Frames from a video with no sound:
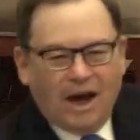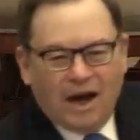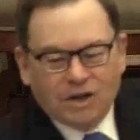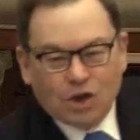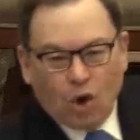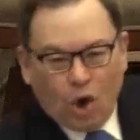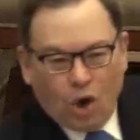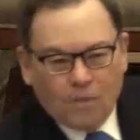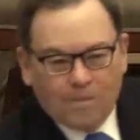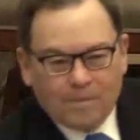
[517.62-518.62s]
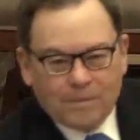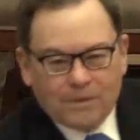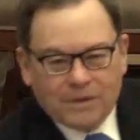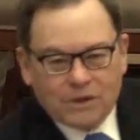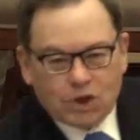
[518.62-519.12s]
A tall,
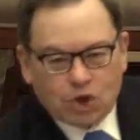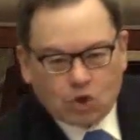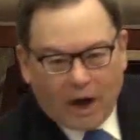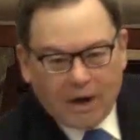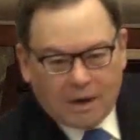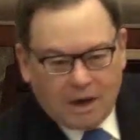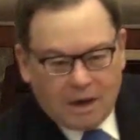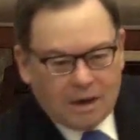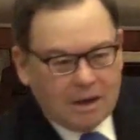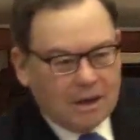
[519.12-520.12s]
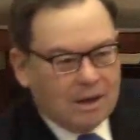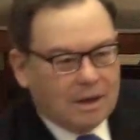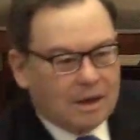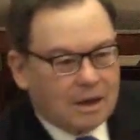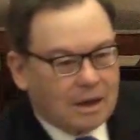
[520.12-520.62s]
striking,
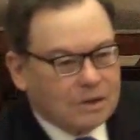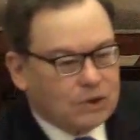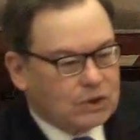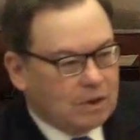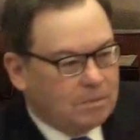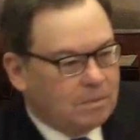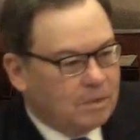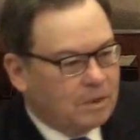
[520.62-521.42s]
handsome,